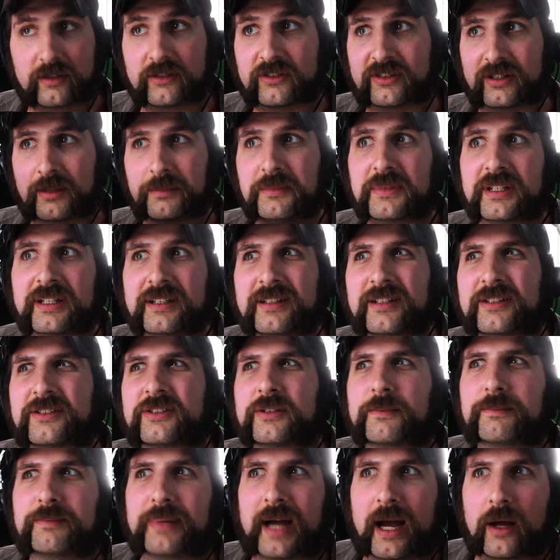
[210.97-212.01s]
Something
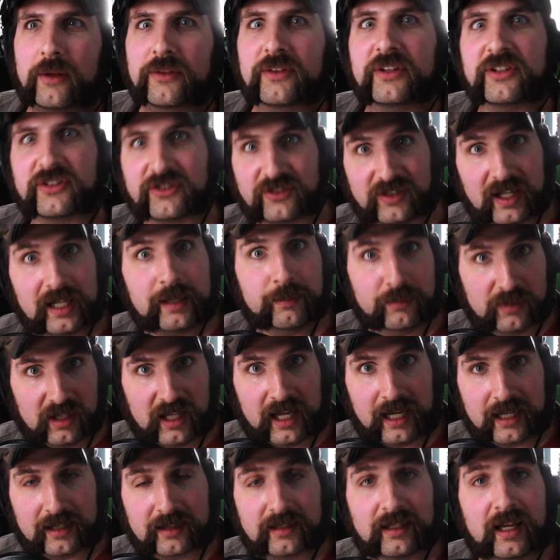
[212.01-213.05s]
that's about the same
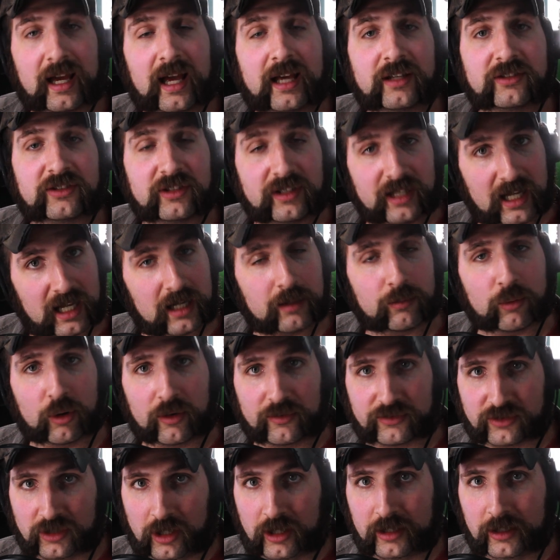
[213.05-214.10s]
length as an
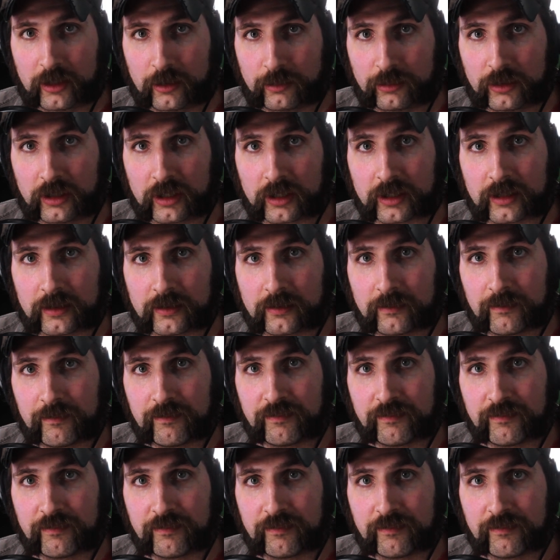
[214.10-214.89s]
Animorphs audiobook.